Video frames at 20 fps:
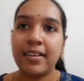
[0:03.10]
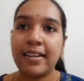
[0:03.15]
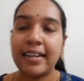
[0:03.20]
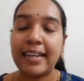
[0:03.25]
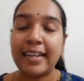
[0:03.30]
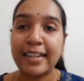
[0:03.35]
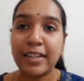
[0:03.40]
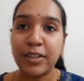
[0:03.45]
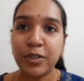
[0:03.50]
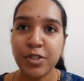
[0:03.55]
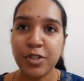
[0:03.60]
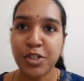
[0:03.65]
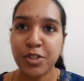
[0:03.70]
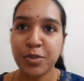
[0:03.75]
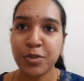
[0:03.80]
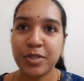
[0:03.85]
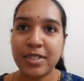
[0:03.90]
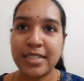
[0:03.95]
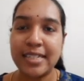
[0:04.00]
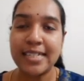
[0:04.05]
Hello
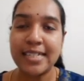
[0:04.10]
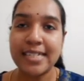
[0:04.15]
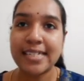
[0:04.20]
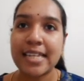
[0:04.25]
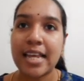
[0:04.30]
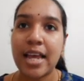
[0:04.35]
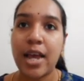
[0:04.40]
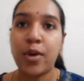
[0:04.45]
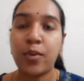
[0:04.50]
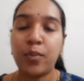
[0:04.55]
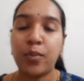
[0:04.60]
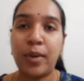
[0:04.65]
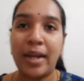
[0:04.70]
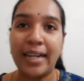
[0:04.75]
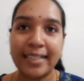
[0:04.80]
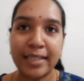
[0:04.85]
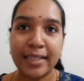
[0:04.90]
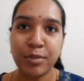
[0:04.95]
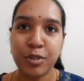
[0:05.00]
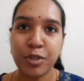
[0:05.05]
students,
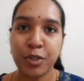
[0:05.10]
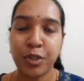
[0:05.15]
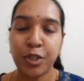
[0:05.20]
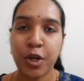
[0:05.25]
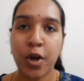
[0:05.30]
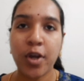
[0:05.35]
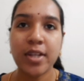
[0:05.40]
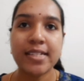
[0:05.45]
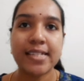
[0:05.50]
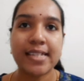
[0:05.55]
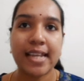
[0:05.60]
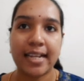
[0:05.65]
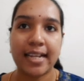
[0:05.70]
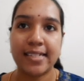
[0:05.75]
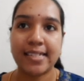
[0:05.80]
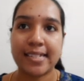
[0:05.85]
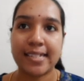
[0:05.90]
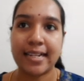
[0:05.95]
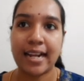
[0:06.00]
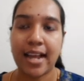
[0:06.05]
welcome to your
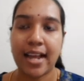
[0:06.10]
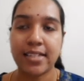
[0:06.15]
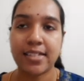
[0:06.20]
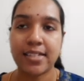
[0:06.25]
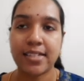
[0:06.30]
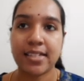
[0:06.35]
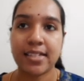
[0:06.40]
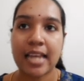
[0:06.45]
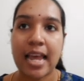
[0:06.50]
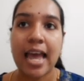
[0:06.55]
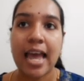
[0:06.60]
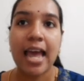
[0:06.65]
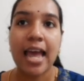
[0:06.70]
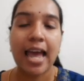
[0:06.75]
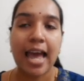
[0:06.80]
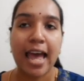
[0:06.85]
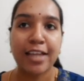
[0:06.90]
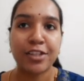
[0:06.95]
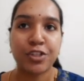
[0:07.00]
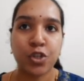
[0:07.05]
science class.
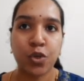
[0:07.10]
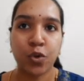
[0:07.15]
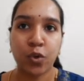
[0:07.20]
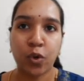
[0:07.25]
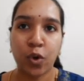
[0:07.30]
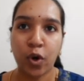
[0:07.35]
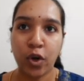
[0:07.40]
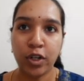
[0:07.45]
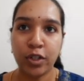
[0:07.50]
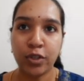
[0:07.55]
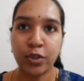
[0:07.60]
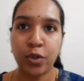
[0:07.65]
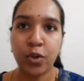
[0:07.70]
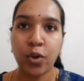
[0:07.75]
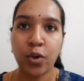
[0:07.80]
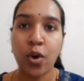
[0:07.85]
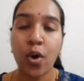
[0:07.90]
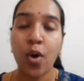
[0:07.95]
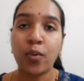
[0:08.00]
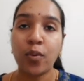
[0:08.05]
As you all
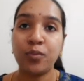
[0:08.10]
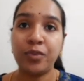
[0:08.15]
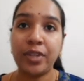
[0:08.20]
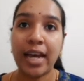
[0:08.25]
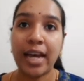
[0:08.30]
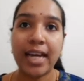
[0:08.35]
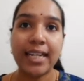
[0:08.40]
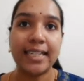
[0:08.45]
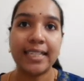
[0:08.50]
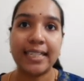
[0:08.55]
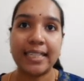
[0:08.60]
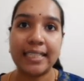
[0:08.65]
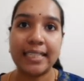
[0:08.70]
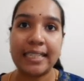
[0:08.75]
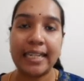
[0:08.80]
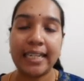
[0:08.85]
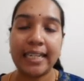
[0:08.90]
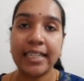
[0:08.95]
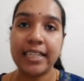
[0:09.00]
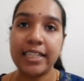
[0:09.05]
know, we are
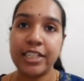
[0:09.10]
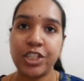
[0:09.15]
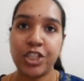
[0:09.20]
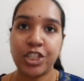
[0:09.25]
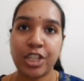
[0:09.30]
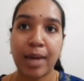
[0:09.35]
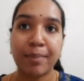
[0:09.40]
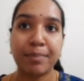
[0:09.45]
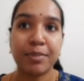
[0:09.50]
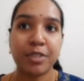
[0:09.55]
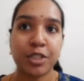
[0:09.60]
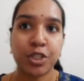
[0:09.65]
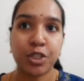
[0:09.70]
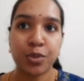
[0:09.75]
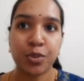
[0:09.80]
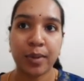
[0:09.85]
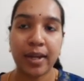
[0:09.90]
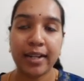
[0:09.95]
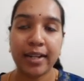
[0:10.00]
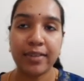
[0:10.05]
learning chapter
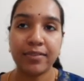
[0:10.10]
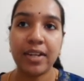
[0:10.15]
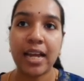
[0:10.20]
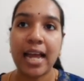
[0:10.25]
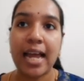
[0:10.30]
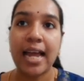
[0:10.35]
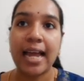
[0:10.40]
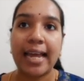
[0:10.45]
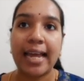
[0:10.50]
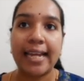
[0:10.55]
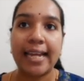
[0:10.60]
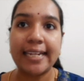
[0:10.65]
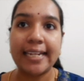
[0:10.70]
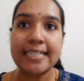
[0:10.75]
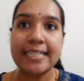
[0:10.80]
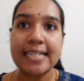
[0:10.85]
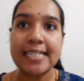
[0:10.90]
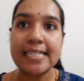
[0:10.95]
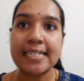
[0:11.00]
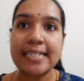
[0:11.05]
12,
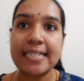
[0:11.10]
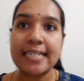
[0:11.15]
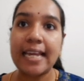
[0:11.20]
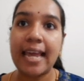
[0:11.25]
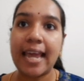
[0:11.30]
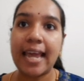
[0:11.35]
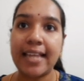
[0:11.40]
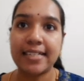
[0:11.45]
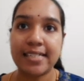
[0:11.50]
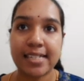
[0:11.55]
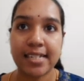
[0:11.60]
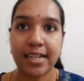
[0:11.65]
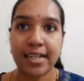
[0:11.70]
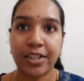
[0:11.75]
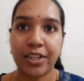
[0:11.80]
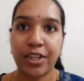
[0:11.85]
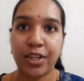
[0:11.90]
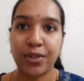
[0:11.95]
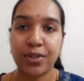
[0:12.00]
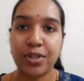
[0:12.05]
Electricity and
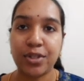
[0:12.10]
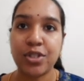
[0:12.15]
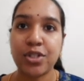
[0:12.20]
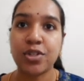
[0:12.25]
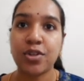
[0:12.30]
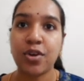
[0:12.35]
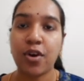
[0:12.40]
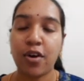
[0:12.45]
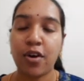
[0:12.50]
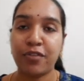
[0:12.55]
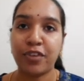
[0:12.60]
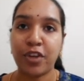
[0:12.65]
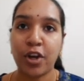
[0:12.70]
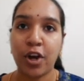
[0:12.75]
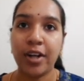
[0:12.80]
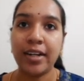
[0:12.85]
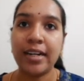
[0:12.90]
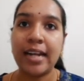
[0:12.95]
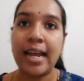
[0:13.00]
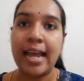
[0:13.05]
Circuits of
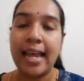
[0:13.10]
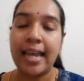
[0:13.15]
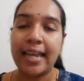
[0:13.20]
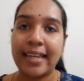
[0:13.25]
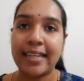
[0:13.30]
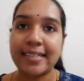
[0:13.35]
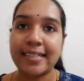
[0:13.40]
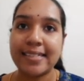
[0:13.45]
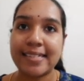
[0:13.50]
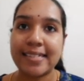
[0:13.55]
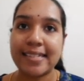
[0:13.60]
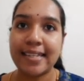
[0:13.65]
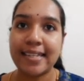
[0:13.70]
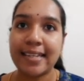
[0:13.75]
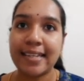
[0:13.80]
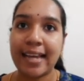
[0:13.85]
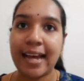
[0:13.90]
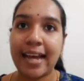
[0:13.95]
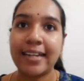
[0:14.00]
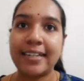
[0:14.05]
your
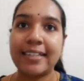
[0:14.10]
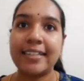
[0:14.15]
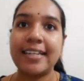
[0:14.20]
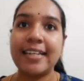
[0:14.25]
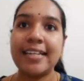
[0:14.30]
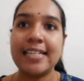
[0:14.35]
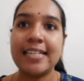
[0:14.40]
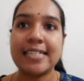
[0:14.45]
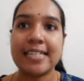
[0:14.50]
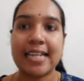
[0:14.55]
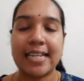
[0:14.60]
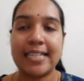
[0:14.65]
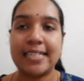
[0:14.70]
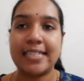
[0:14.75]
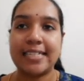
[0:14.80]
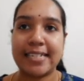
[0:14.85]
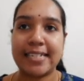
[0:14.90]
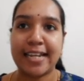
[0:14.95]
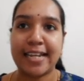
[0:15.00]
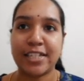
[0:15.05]
NCERT
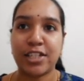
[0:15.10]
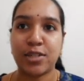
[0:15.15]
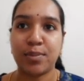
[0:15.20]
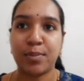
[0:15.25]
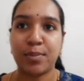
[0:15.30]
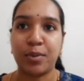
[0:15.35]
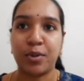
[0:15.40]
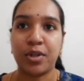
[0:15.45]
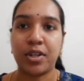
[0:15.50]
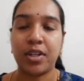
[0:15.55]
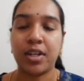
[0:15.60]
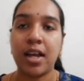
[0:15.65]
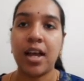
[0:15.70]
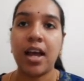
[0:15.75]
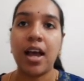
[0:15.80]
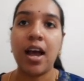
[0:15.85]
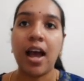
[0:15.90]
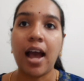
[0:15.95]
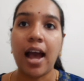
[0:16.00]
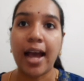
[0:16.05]
science textbook.
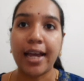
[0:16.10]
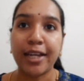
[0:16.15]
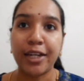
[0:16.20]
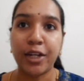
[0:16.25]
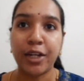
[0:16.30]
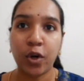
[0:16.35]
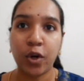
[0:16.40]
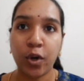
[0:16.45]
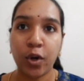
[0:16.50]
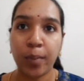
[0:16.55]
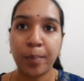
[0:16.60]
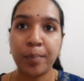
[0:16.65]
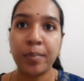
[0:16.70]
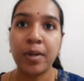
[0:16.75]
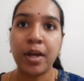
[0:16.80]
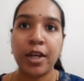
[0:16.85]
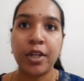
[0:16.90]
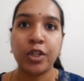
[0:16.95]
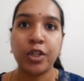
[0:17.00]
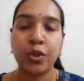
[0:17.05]
I hope
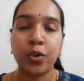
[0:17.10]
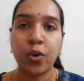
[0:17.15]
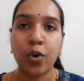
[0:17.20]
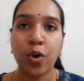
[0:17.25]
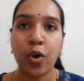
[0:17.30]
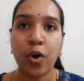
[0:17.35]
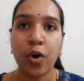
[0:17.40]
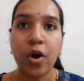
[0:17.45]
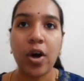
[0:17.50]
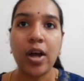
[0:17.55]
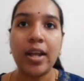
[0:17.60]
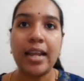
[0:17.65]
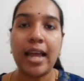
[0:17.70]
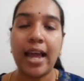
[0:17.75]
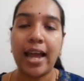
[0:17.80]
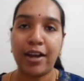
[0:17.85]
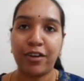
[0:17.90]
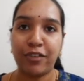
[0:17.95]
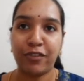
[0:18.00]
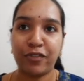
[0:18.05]
you all
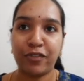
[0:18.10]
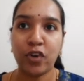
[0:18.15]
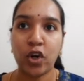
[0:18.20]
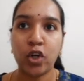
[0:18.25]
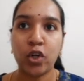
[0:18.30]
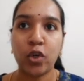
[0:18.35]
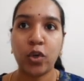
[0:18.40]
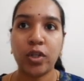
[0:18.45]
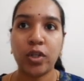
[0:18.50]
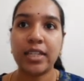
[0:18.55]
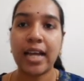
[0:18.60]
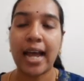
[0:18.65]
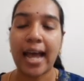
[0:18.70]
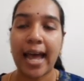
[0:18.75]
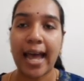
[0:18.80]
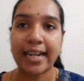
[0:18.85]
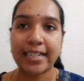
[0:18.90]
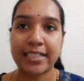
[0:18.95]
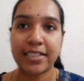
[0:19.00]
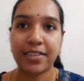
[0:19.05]
have followed the
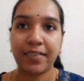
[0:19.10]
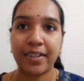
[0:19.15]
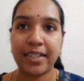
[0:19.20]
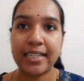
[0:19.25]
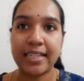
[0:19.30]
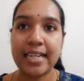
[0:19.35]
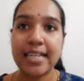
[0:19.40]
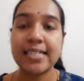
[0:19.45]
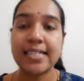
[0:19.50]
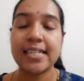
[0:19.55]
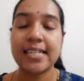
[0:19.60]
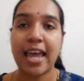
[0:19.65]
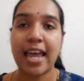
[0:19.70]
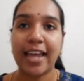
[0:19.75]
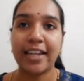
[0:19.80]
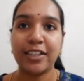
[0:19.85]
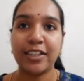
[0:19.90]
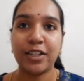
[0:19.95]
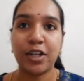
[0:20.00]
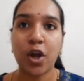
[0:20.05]
activities
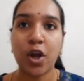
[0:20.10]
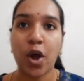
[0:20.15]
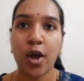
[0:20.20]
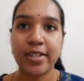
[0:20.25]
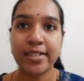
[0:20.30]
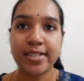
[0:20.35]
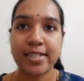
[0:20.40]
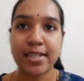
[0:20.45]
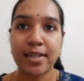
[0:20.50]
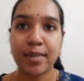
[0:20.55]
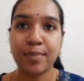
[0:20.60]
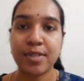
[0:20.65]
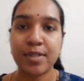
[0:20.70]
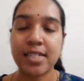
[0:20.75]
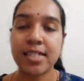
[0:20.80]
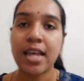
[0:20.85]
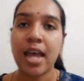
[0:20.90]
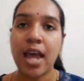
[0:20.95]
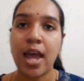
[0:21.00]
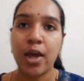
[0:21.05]
and concepts
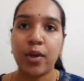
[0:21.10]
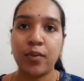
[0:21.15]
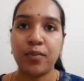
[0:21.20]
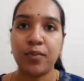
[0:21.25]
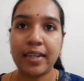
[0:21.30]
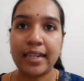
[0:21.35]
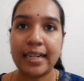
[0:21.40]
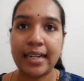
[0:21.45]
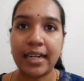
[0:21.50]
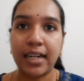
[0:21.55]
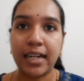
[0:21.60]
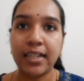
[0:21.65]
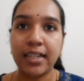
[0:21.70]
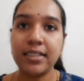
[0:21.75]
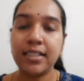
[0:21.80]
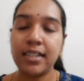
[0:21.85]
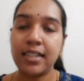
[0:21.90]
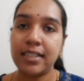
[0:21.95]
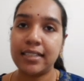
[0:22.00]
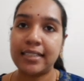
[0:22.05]
we
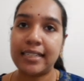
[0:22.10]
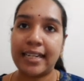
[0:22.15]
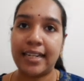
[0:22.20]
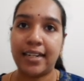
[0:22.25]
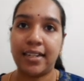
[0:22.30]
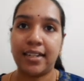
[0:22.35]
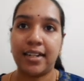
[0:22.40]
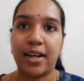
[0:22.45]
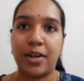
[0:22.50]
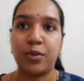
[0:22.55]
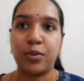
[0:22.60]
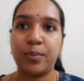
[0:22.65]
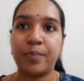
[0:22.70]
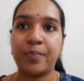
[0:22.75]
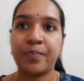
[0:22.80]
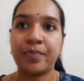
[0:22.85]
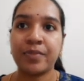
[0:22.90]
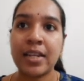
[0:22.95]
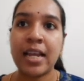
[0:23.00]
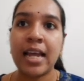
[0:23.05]
learned till now.
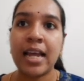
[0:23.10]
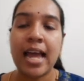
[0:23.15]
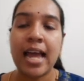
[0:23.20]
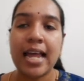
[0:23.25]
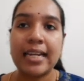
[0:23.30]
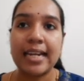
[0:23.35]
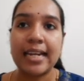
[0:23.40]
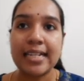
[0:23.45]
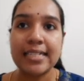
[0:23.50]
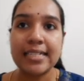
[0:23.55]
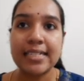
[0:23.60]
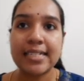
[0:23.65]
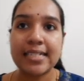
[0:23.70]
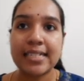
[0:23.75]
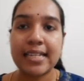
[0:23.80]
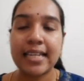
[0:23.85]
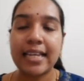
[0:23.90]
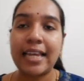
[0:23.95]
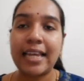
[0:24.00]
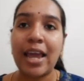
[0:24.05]
Let's
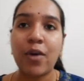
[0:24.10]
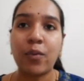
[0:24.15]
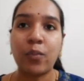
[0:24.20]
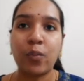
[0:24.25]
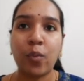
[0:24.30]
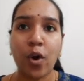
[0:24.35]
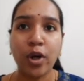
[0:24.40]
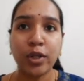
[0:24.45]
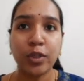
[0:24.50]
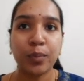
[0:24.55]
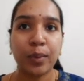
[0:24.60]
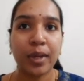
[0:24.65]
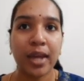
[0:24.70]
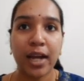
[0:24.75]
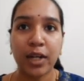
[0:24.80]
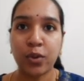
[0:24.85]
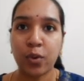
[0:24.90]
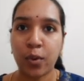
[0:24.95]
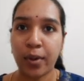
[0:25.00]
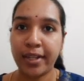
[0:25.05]
see what we are
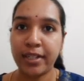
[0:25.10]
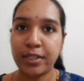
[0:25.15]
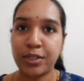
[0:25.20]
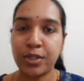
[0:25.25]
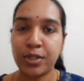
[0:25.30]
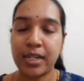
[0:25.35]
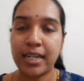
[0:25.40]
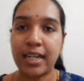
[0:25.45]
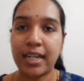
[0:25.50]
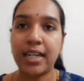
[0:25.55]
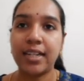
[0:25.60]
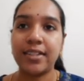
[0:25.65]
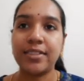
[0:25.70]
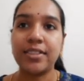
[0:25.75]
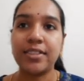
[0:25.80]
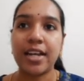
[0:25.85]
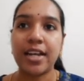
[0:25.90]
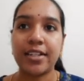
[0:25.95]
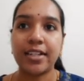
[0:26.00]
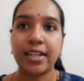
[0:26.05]
going to
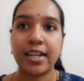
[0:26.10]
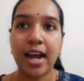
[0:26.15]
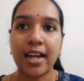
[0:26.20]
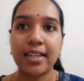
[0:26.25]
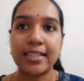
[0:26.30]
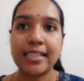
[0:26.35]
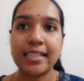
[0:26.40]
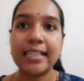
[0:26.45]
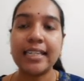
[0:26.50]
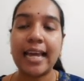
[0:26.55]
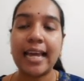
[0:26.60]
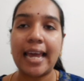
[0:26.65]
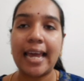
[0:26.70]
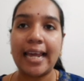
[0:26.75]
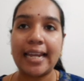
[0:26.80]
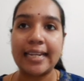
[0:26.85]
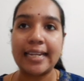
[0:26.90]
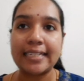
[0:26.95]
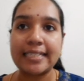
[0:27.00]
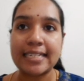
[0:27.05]
learn regarding
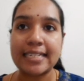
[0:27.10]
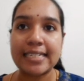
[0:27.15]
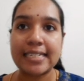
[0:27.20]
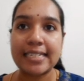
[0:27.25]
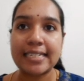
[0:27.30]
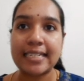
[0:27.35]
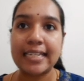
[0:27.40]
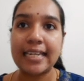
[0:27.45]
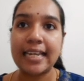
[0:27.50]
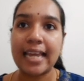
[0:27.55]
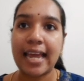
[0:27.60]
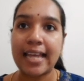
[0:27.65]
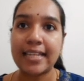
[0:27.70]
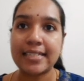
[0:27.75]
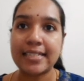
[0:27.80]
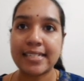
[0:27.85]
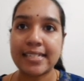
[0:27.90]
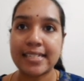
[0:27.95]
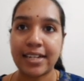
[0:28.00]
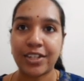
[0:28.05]
electricity and
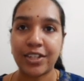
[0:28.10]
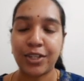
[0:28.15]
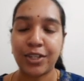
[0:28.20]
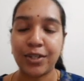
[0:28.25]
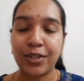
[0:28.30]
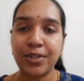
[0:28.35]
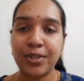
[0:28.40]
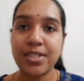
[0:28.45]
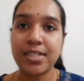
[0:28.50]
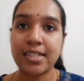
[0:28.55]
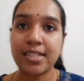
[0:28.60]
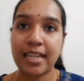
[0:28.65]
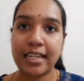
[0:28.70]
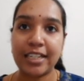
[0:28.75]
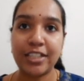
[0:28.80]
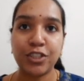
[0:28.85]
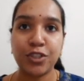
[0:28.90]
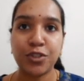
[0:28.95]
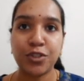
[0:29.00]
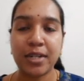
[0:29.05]
circuits
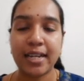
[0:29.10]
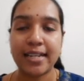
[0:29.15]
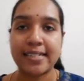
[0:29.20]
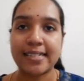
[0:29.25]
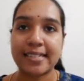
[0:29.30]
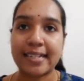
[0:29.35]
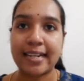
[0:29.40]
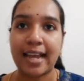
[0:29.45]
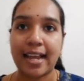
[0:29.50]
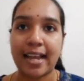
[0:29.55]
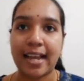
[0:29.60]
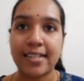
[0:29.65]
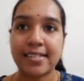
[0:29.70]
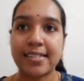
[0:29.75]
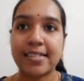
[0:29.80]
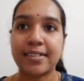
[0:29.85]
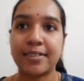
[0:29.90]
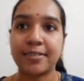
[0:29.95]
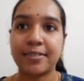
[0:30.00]
in today's class.